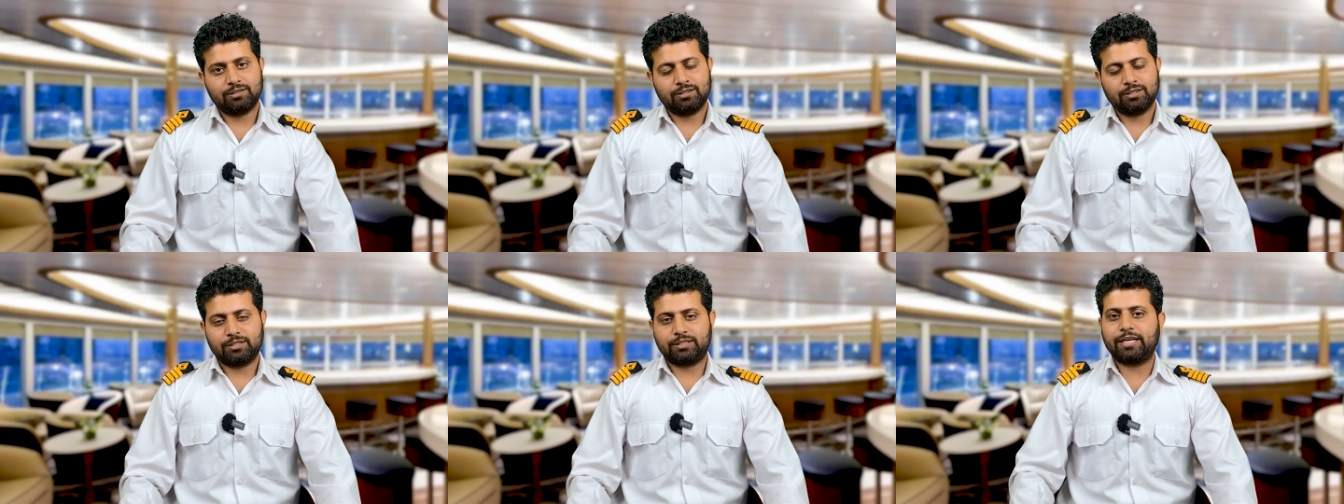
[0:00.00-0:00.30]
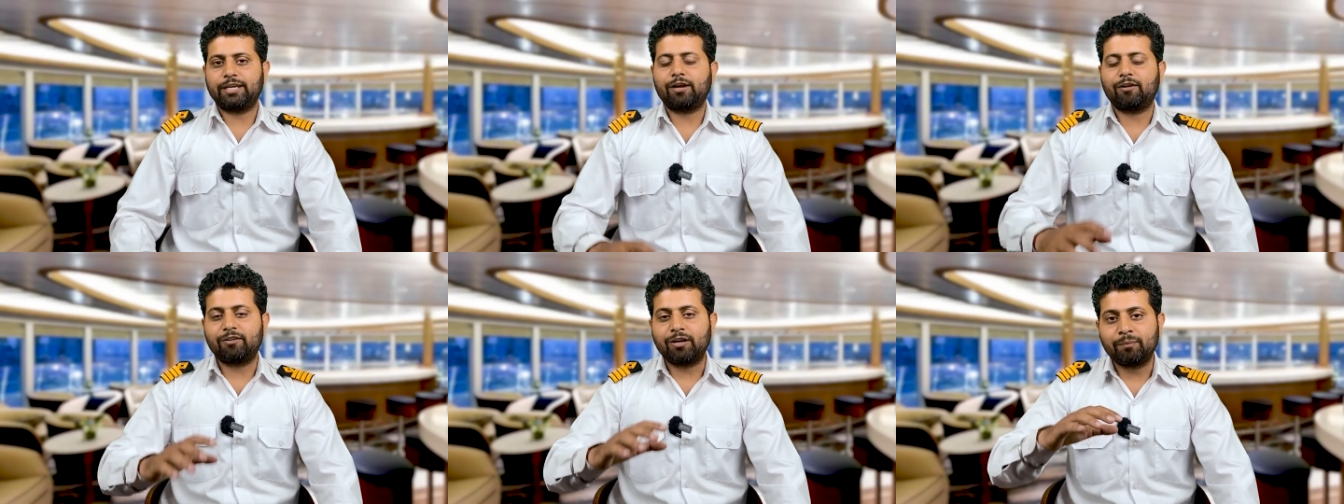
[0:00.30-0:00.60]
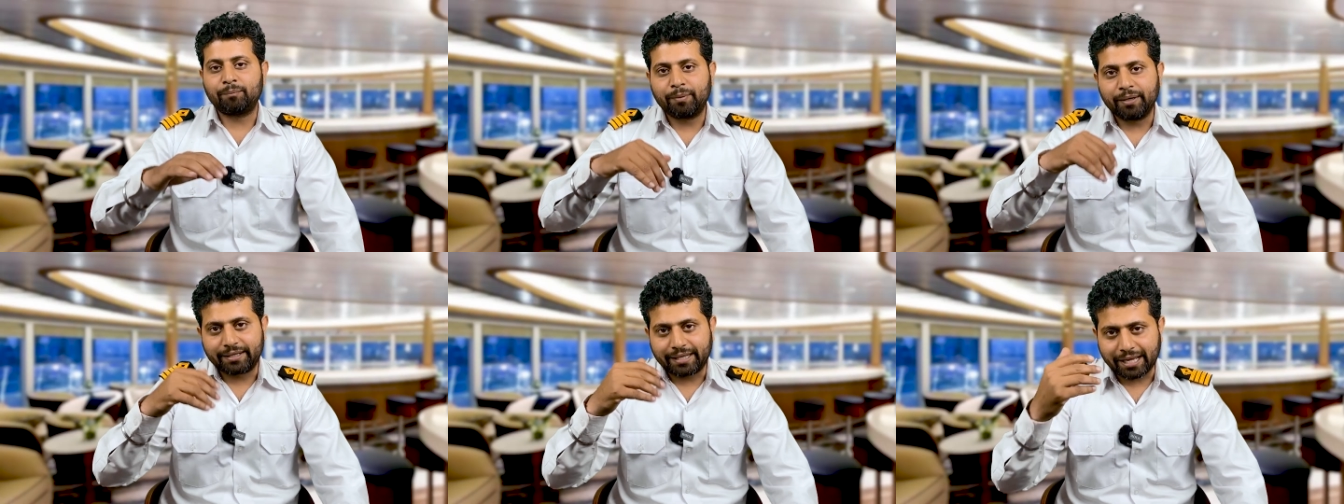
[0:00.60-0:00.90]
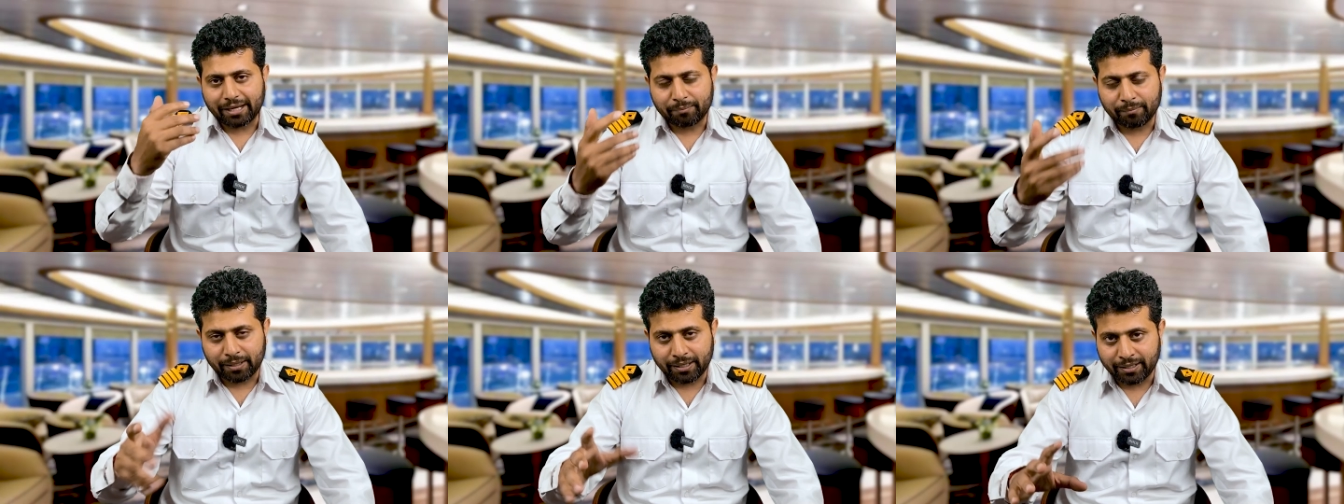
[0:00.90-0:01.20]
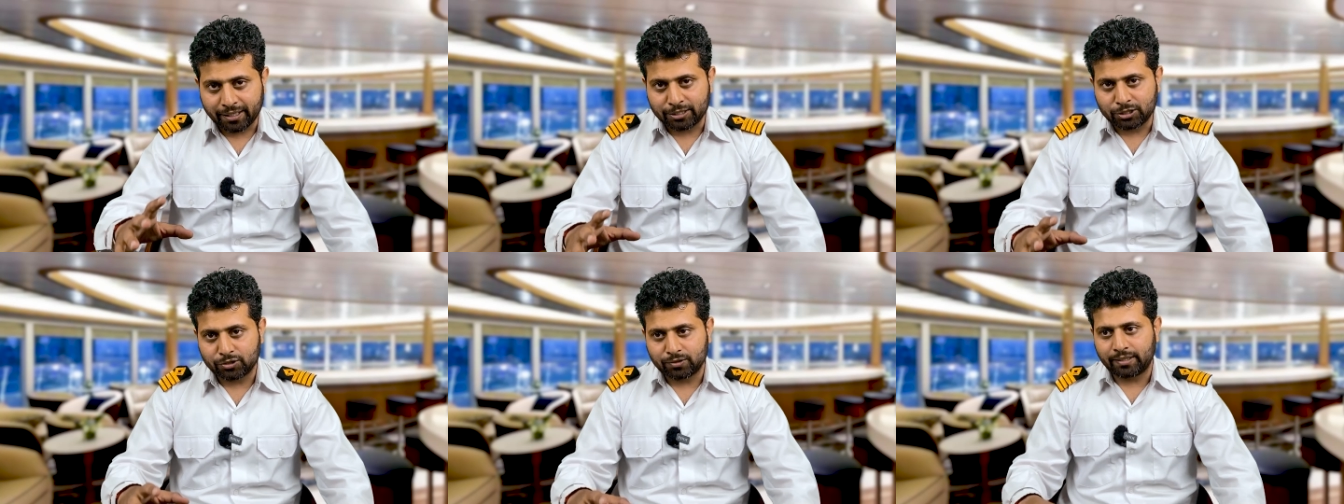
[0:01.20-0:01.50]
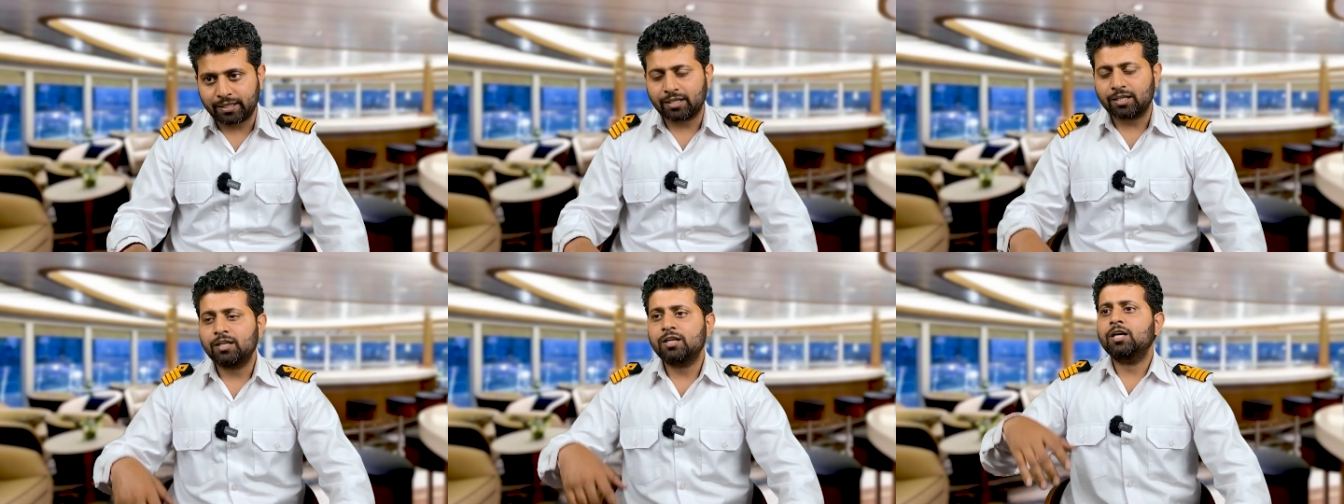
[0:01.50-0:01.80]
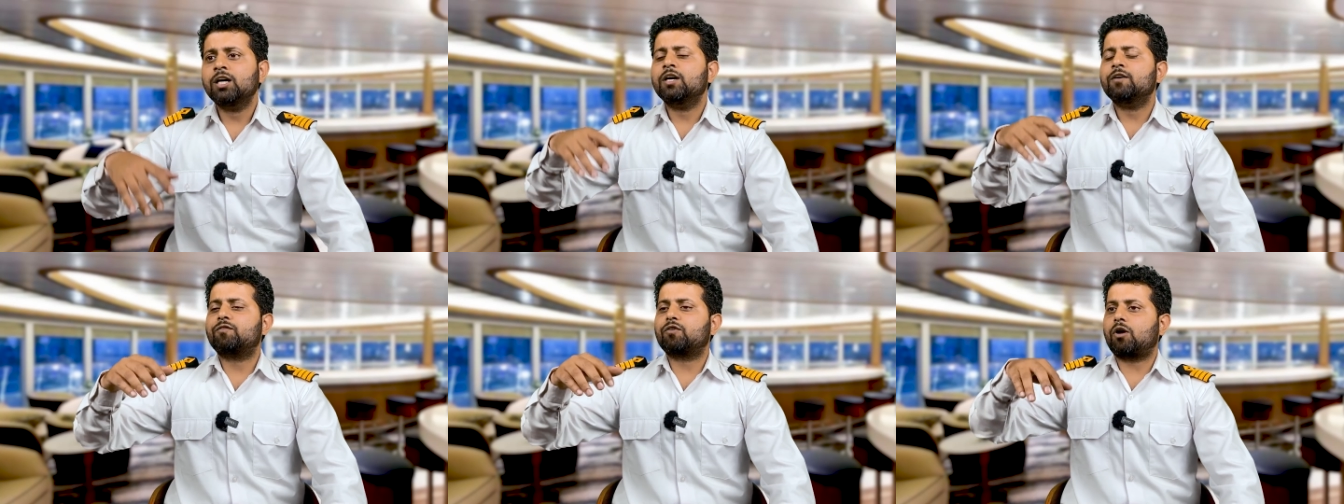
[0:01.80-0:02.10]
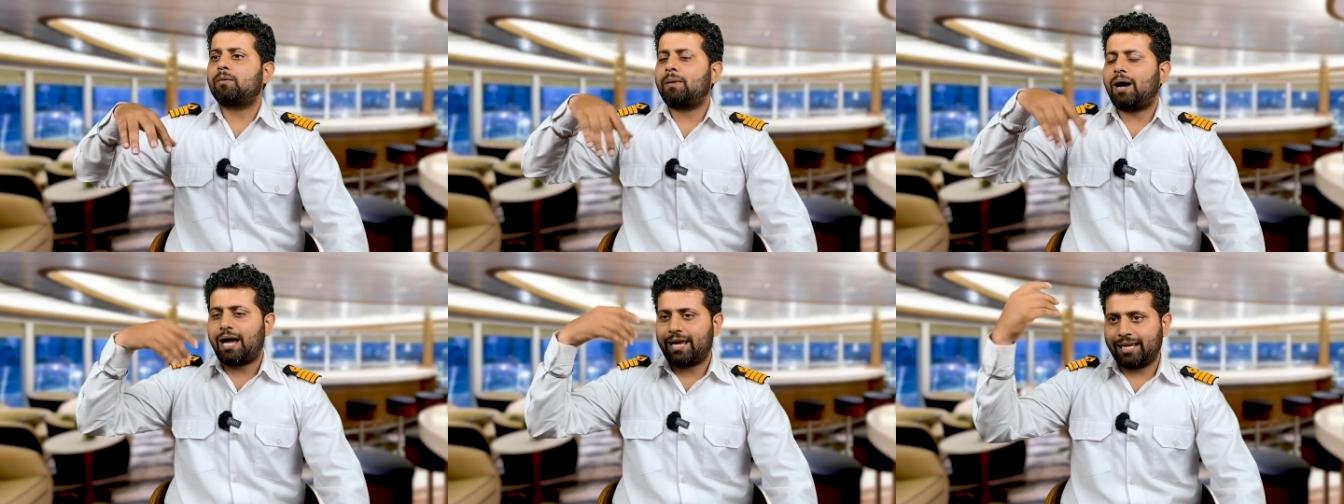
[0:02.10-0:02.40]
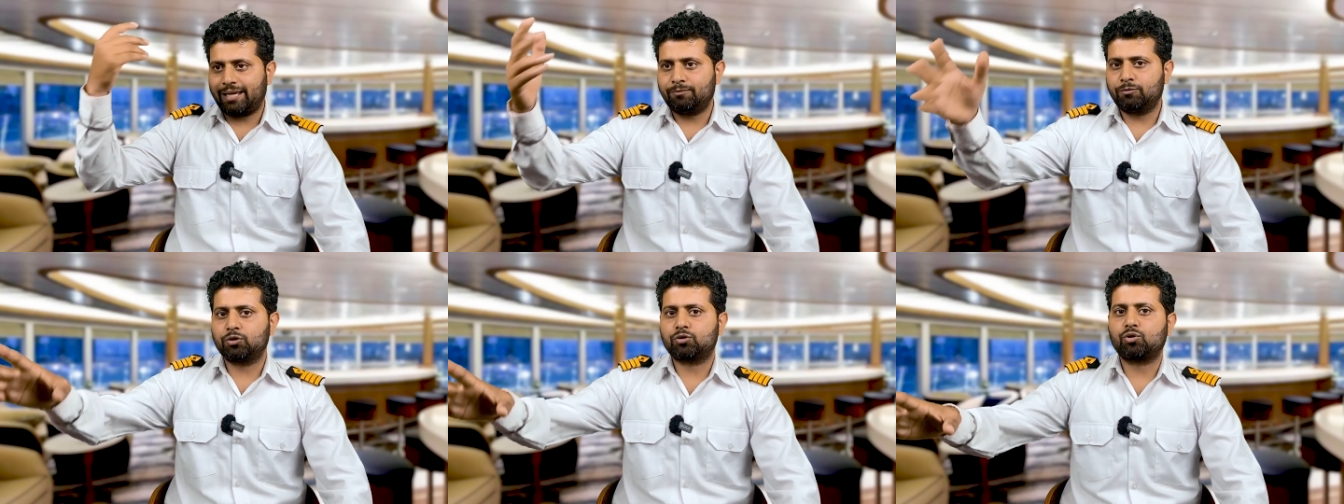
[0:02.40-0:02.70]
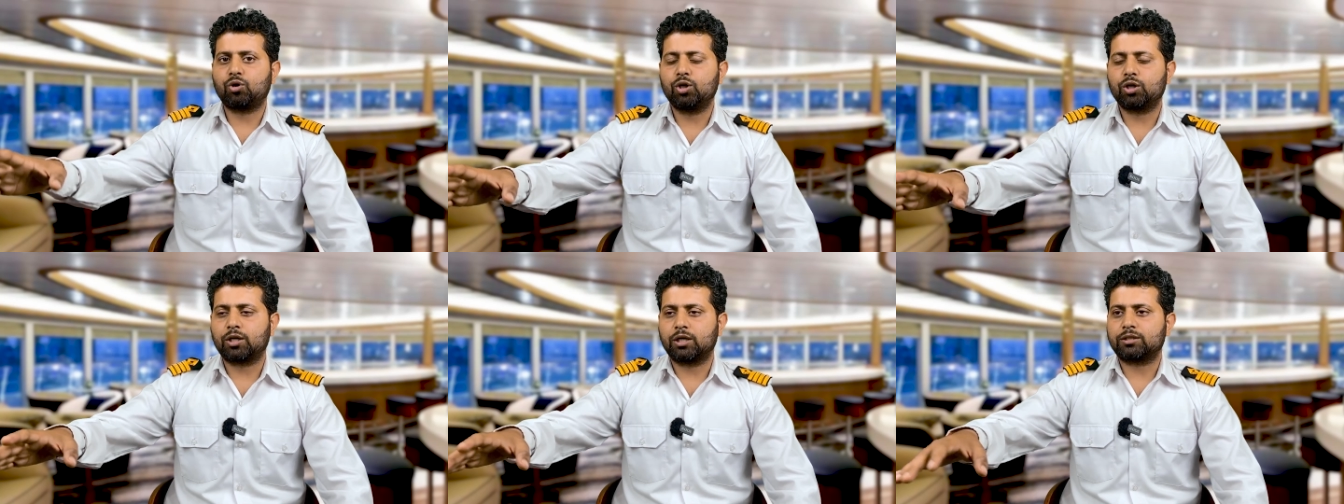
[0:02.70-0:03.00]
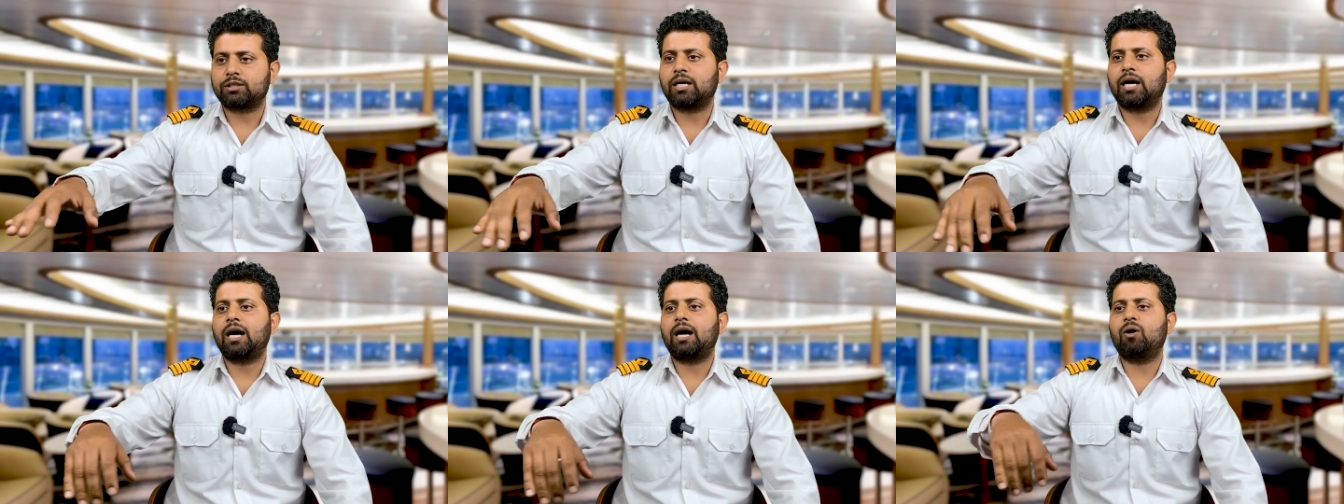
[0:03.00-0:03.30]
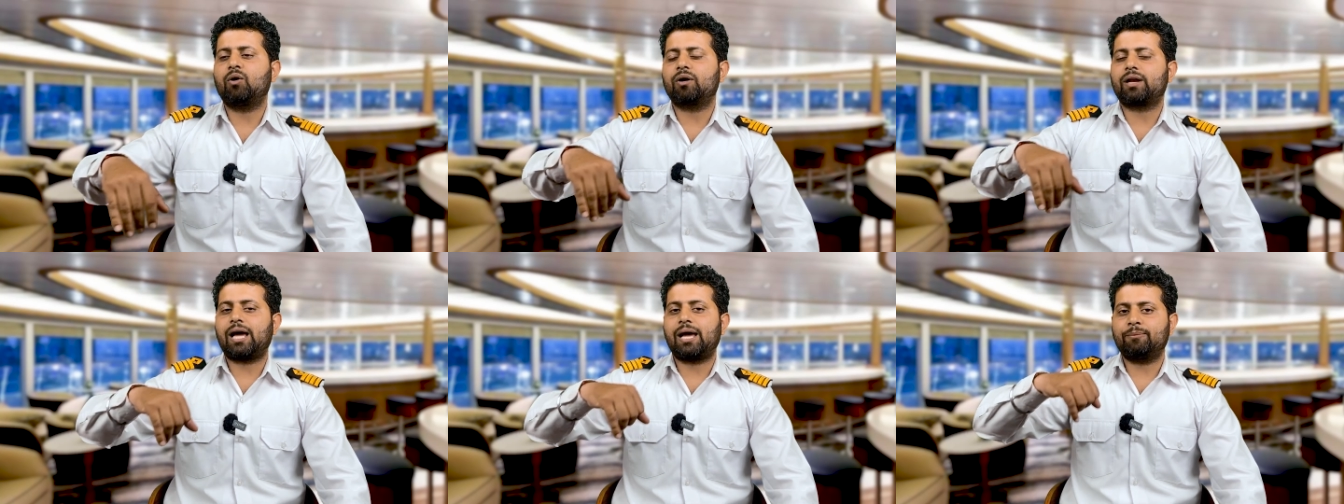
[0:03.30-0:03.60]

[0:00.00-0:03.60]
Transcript: say you have done BTech Marine Engineering from IMU Kolkata or